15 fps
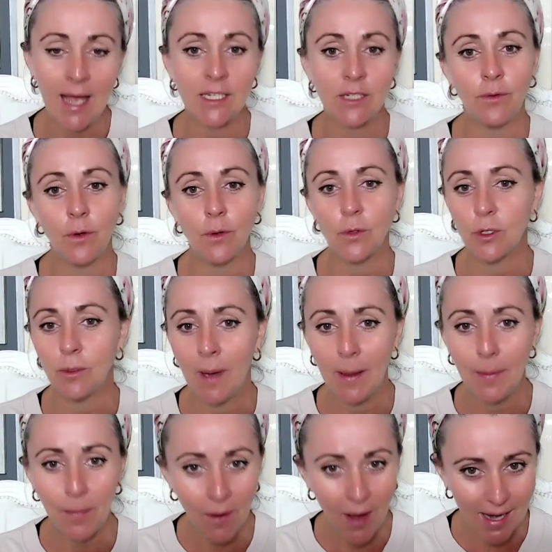I devote to
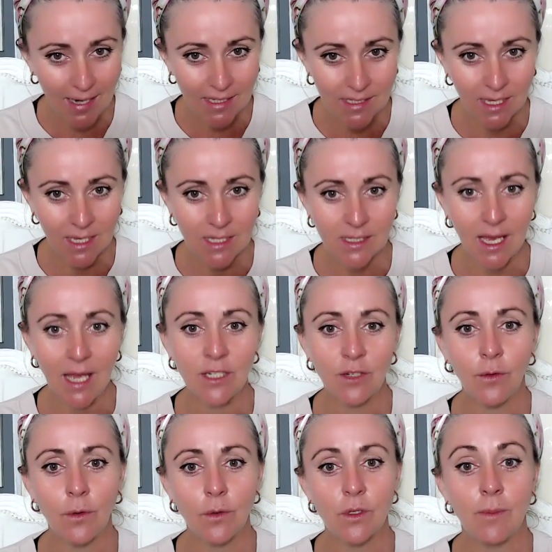my practice, I
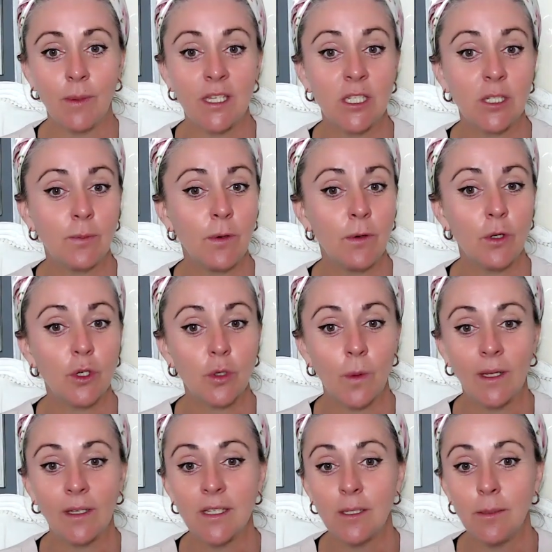devote to my
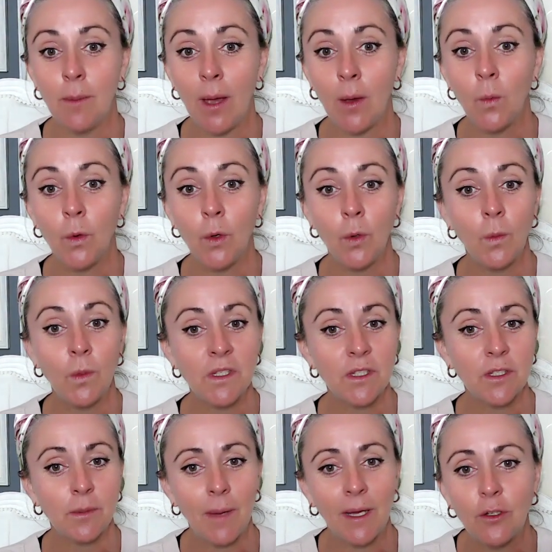spirituality, my womb
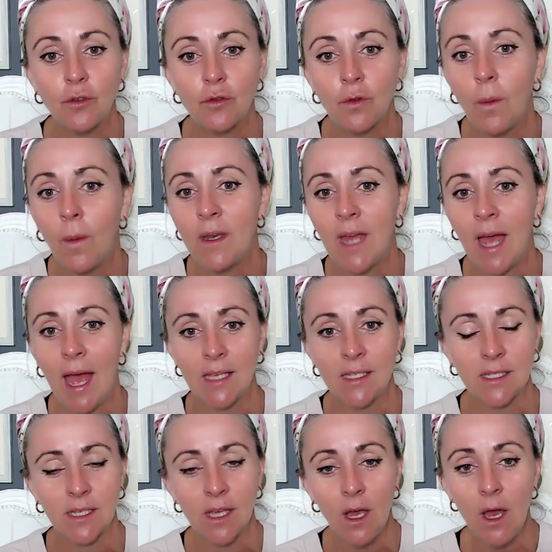wisdom, my
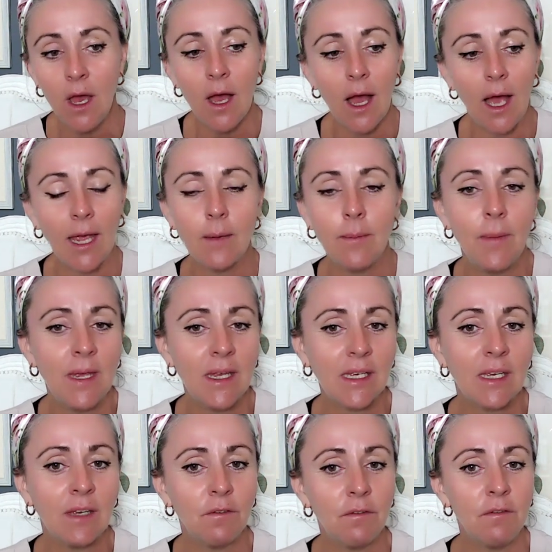druidess. I am
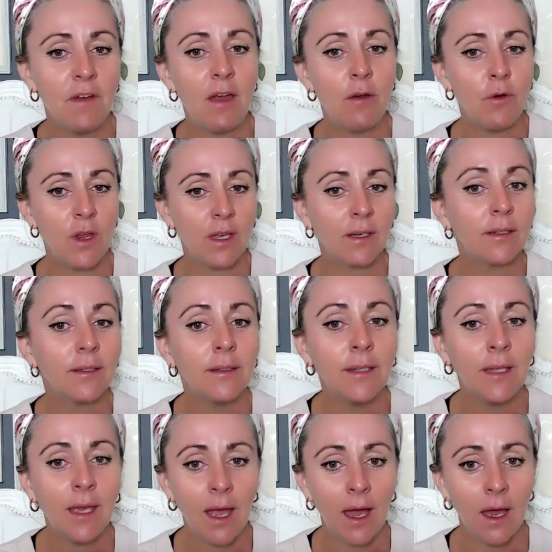making very
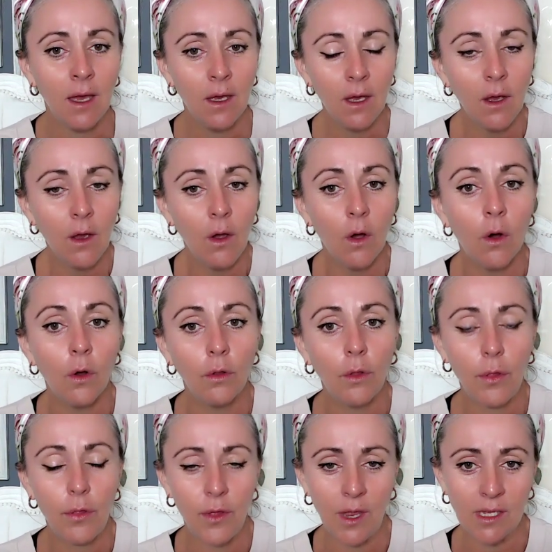clear all the
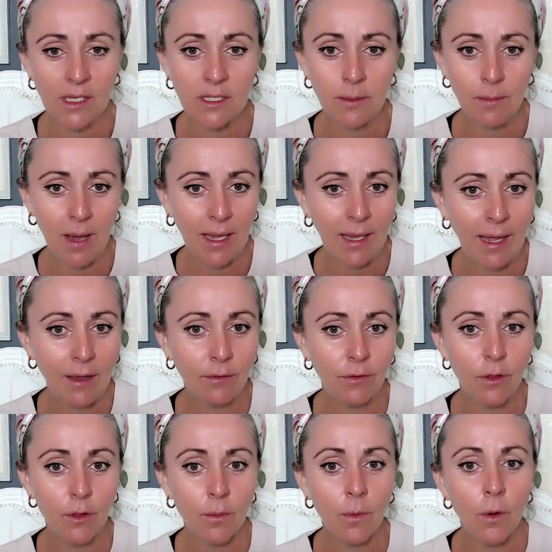things in my life
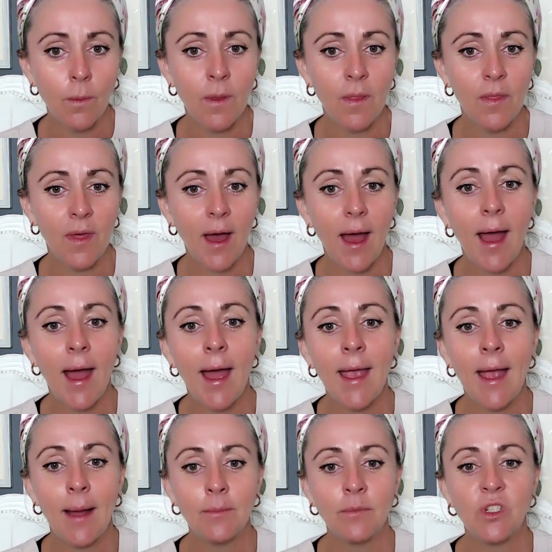at the moment that I
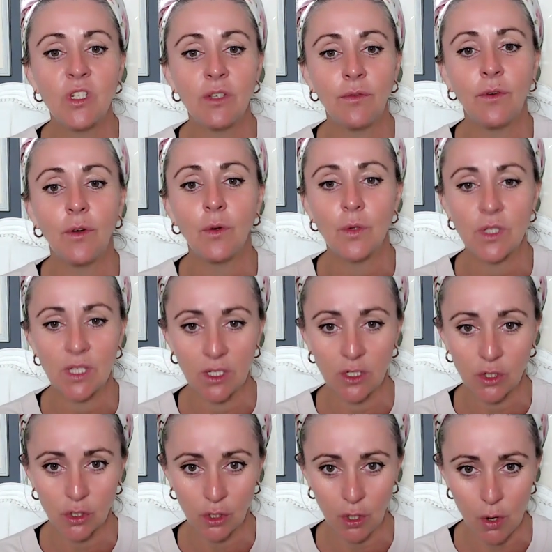am devoted
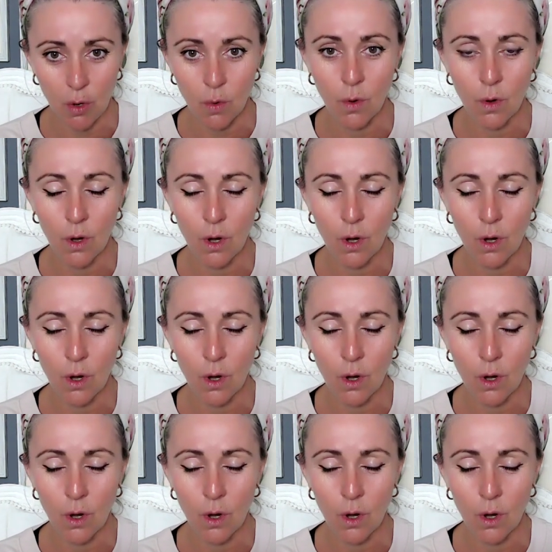to.